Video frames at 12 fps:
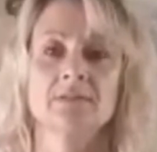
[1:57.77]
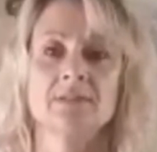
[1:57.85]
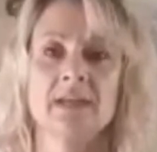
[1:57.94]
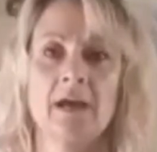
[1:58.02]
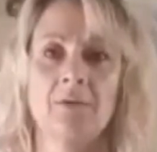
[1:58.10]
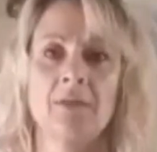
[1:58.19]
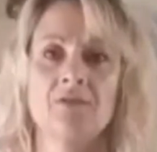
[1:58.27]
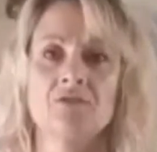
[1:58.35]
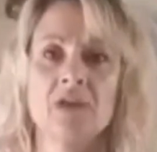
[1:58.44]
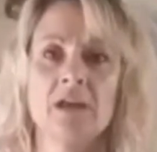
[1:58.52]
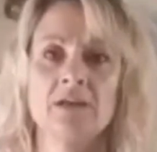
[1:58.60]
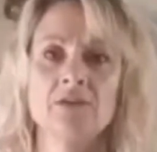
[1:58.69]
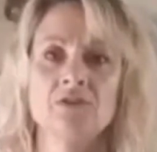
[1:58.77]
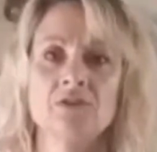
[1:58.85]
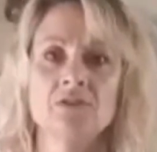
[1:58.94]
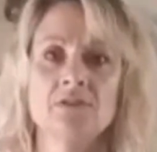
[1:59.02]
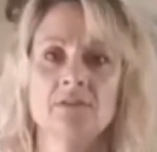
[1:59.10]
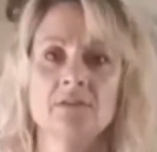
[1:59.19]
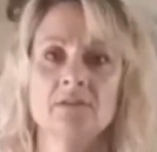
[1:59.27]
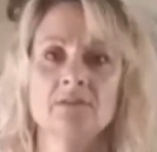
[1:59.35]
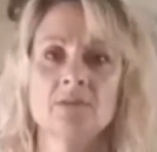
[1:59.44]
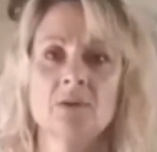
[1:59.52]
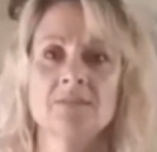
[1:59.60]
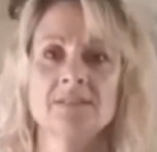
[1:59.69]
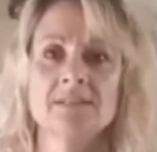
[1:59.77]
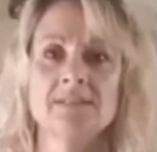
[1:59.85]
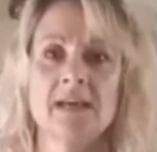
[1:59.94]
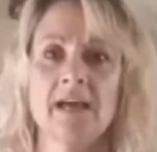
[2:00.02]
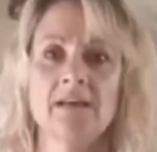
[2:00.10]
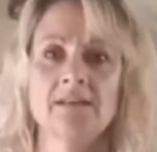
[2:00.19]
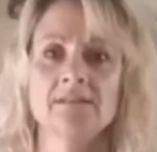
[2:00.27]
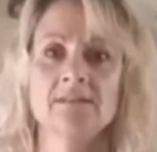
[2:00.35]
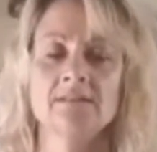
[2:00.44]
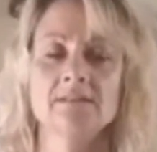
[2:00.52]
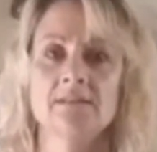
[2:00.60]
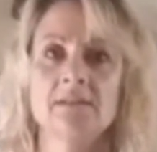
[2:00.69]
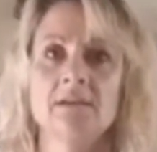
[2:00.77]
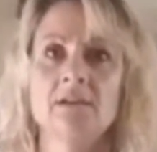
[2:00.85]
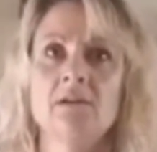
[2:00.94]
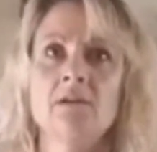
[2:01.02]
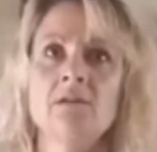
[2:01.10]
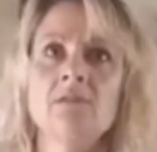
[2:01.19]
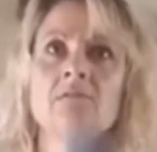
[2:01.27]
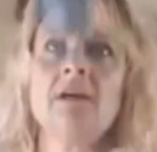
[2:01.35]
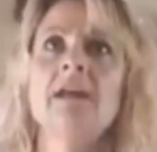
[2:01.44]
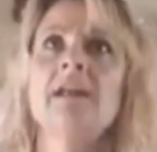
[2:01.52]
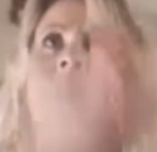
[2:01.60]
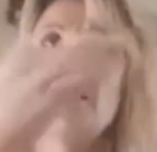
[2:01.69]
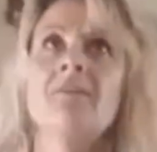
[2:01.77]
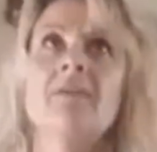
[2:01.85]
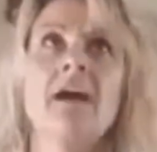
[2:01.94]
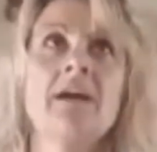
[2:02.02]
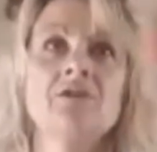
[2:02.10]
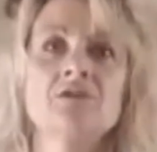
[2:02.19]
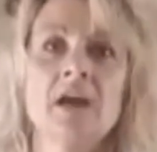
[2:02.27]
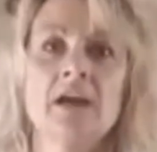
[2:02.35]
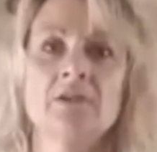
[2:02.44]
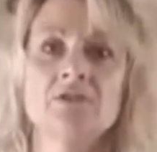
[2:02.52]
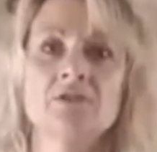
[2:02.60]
See how they changed? It's opposite sides. Right, left, catch, catch